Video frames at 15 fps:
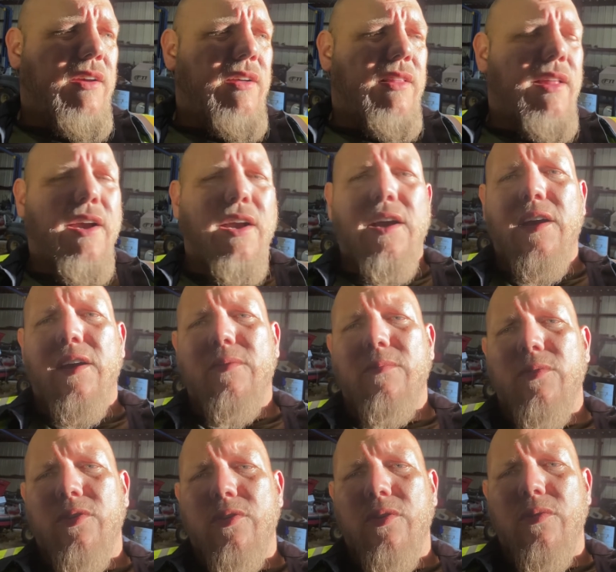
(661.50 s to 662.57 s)
like a
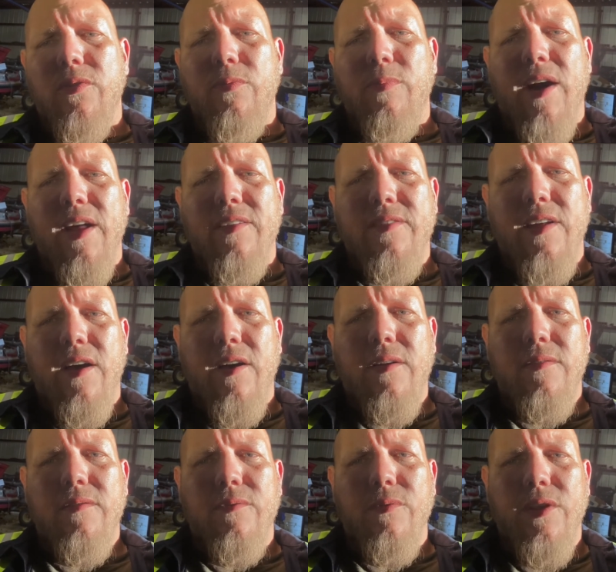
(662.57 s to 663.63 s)
new body
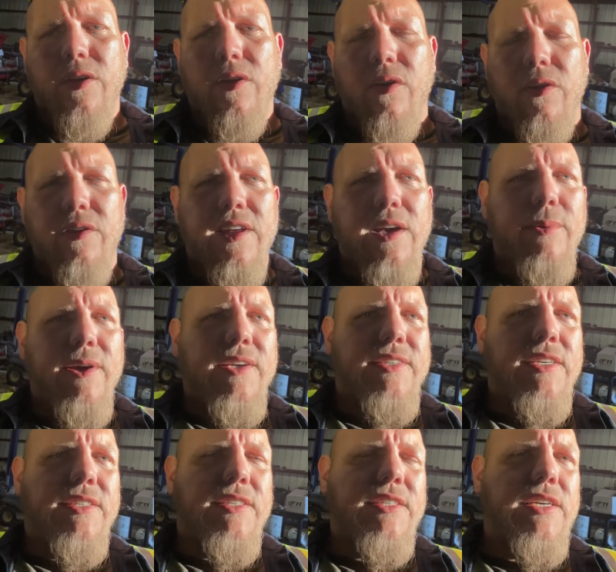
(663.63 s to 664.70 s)
style, what they call the
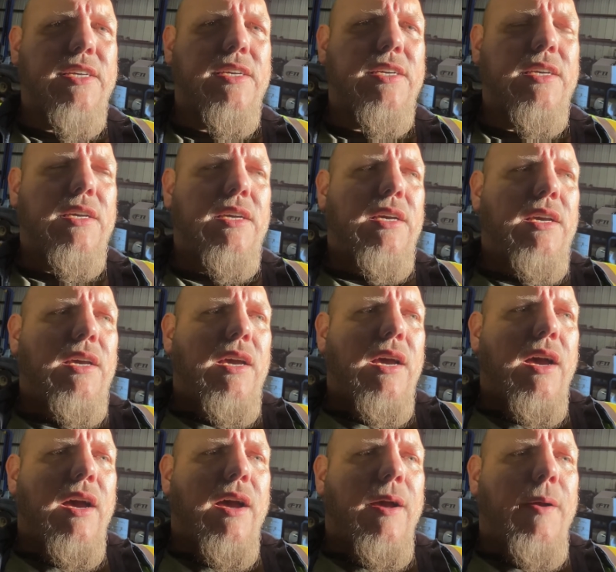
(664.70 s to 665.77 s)
TBSS intake.
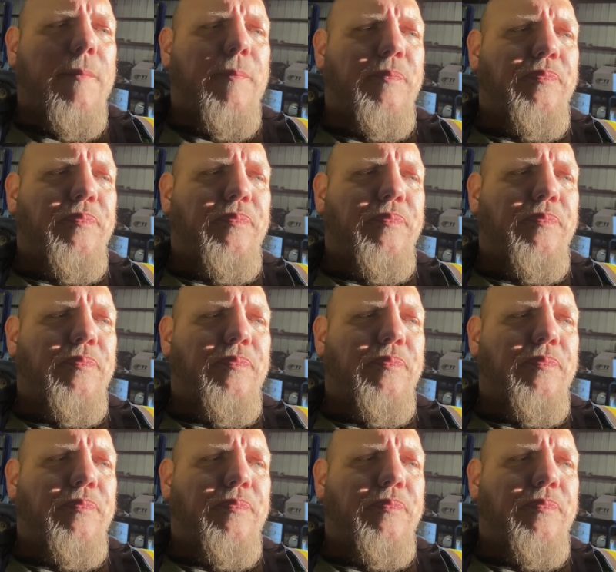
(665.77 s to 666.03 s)
And